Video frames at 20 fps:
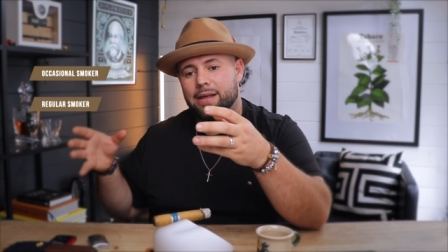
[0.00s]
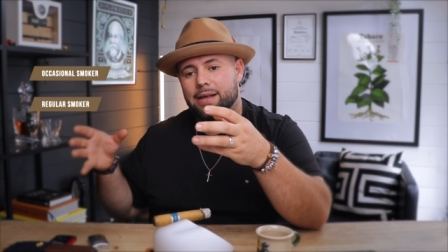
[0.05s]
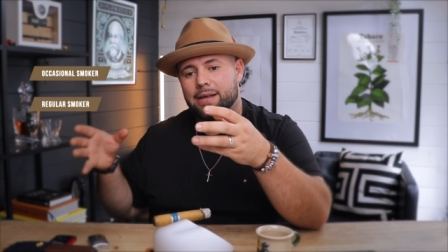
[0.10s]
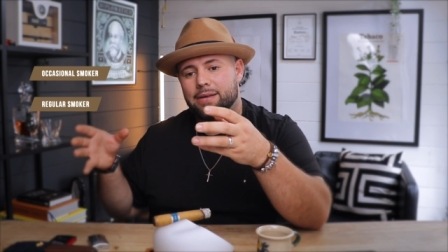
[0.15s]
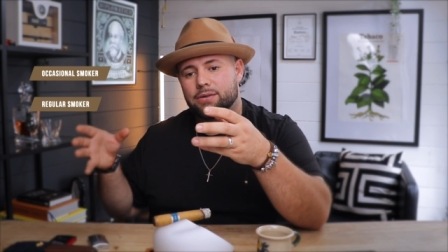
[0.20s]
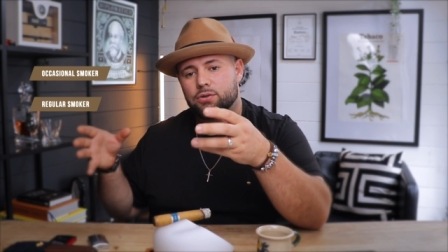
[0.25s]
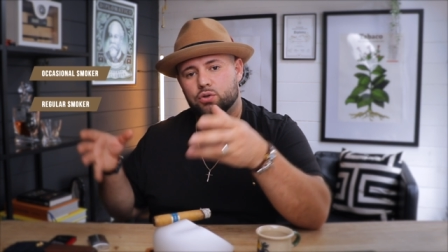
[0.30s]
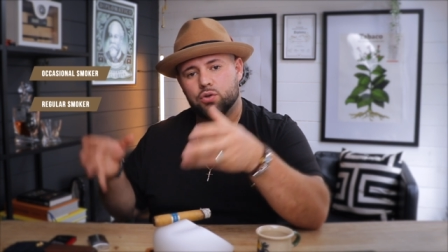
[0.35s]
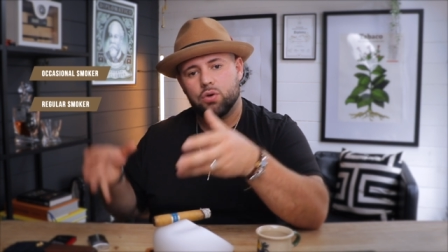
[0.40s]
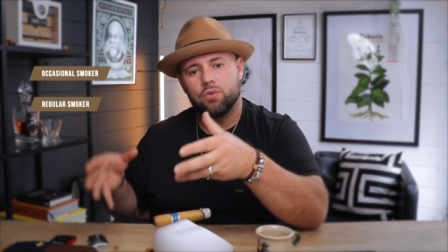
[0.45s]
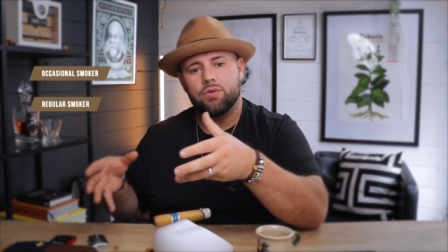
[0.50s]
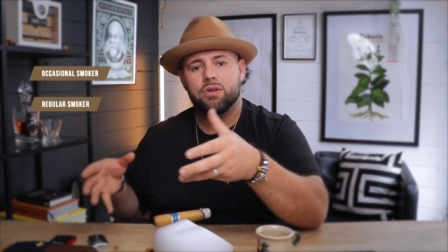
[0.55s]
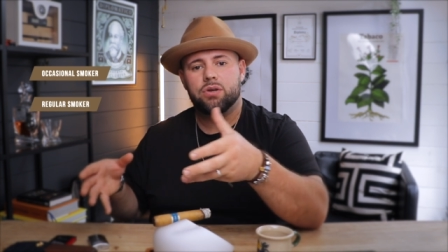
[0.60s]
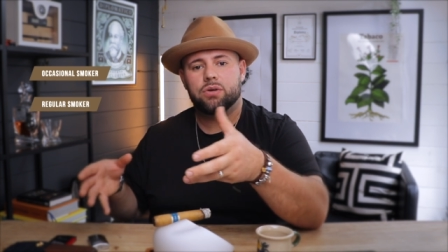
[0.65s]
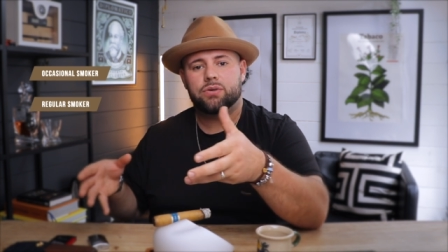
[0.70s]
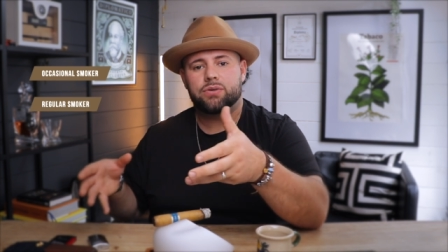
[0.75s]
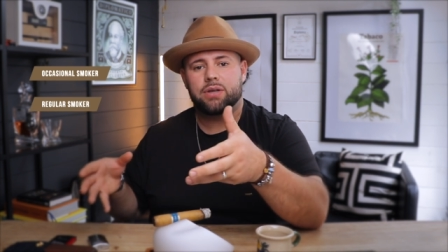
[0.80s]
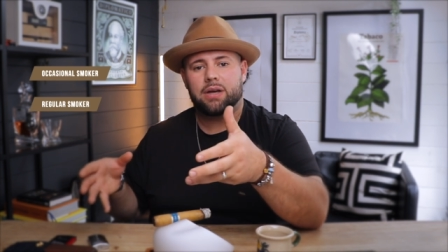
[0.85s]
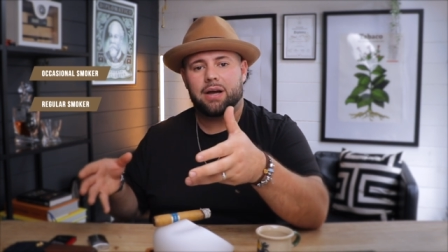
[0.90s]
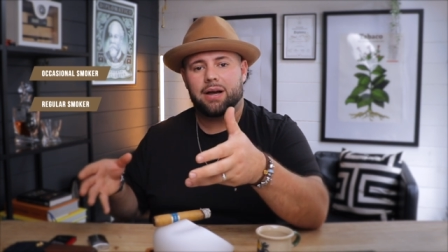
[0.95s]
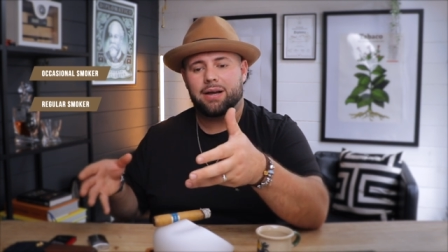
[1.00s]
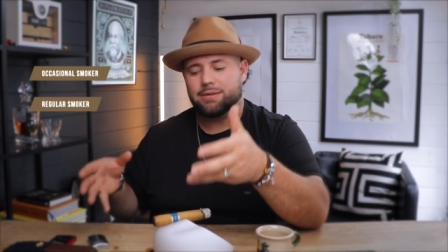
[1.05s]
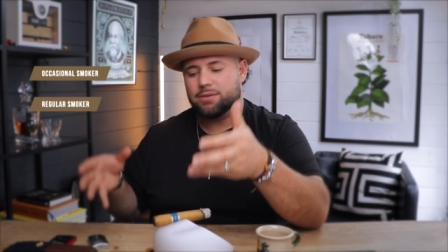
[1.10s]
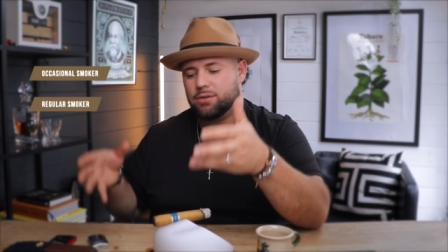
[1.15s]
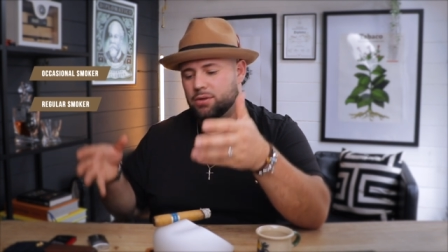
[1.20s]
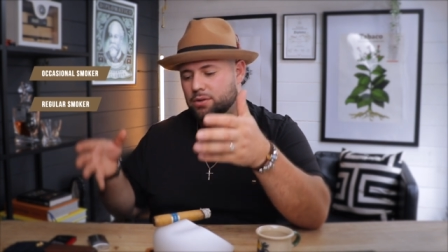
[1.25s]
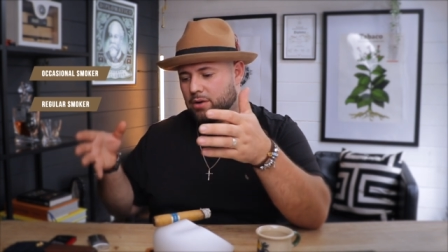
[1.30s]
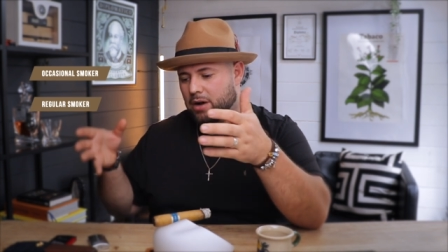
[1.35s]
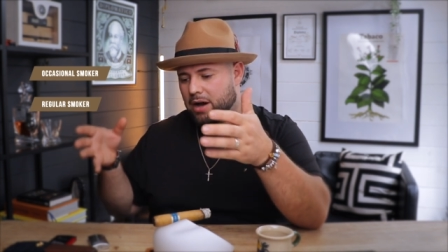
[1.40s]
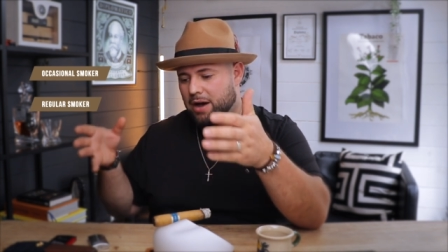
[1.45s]
storing your cigars.
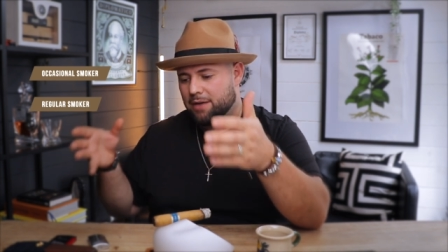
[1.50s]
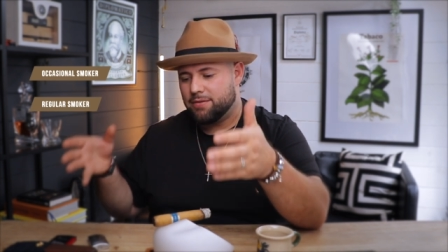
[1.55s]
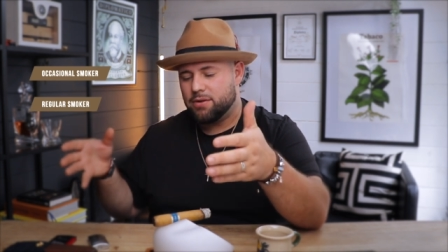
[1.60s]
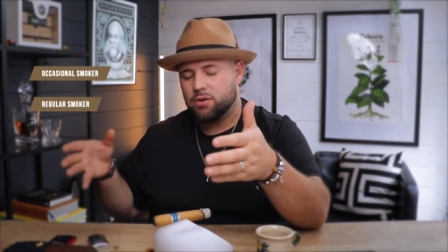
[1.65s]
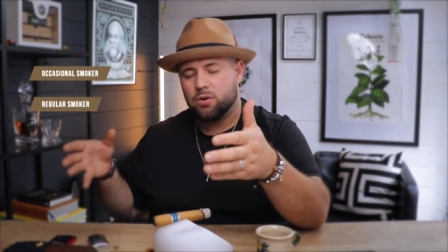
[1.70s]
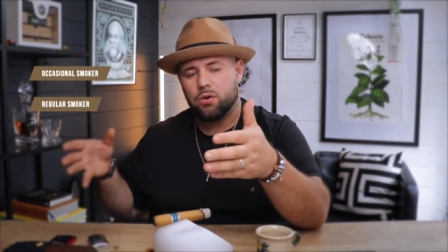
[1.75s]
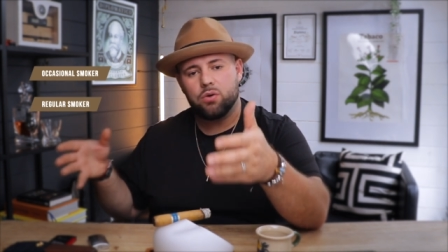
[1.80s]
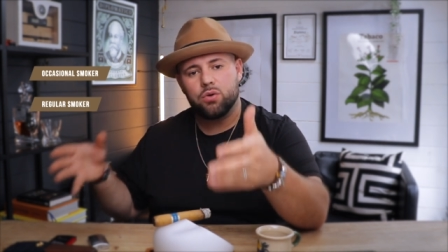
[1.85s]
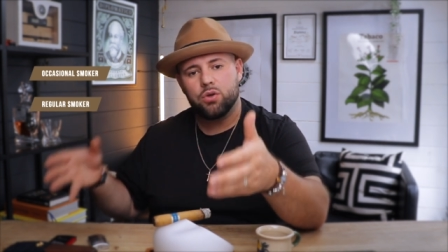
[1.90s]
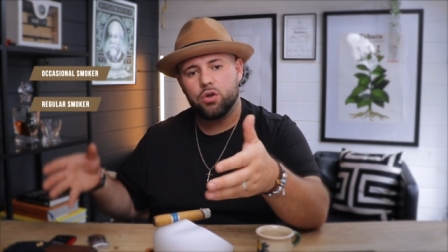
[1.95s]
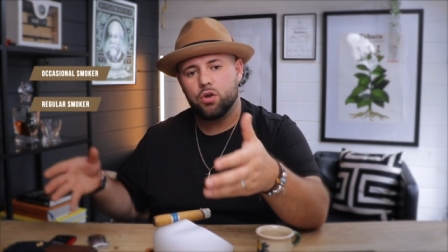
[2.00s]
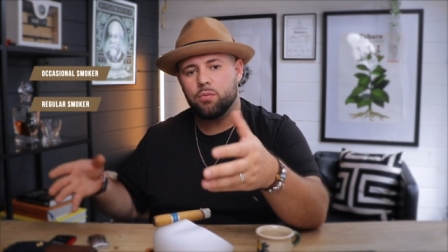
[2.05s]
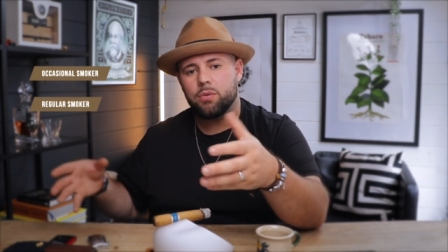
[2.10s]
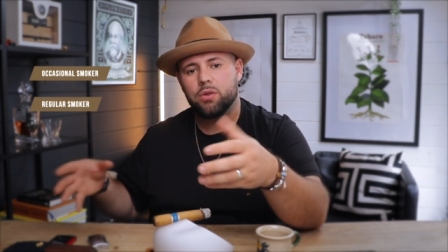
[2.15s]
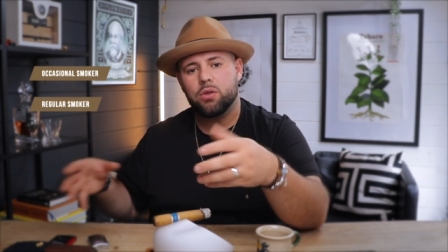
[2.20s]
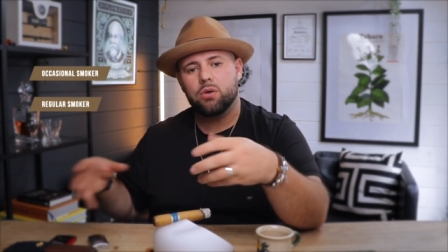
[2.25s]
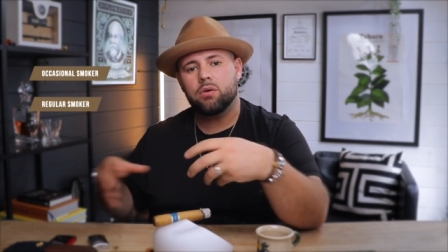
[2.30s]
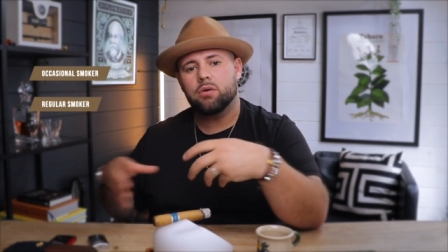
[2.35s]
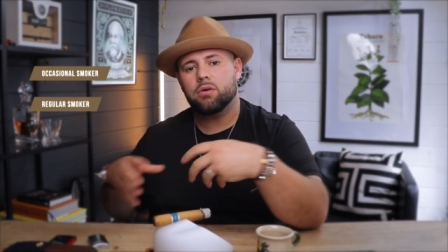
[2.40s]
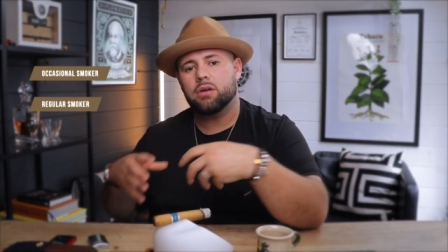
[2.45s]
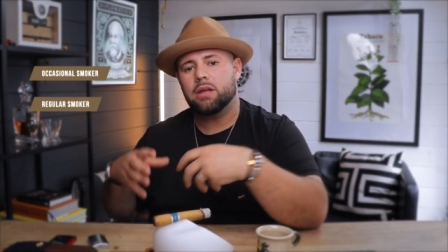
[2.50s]
You know, having your own humidor,